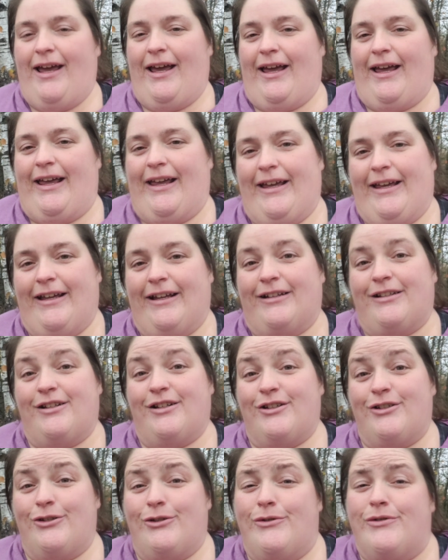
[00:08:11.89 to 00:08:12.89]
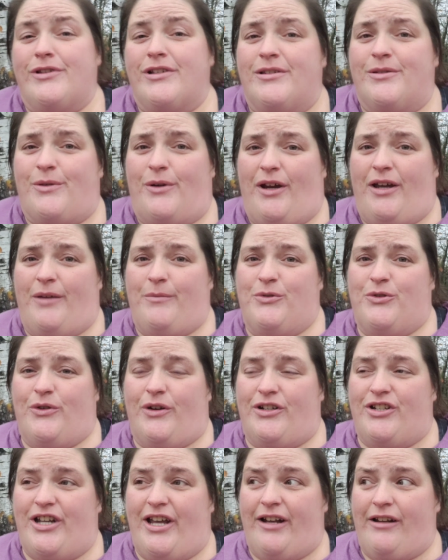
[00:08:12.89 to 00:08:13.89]
and to subscribe to our
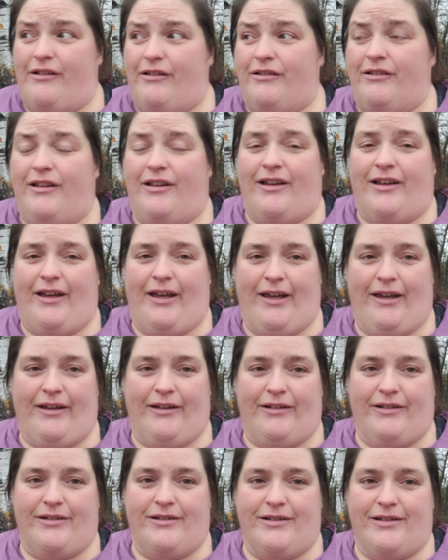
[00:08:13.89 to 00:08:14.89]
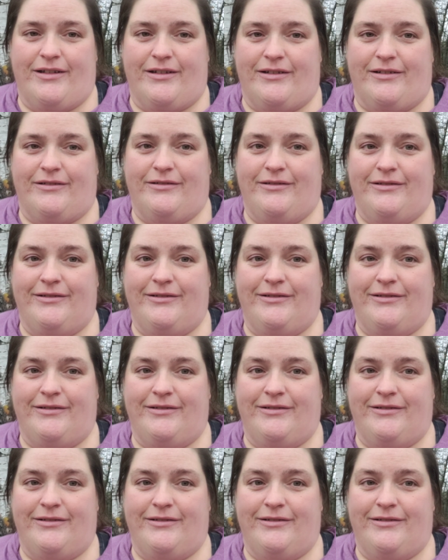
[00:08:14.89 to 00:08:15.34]
channel, and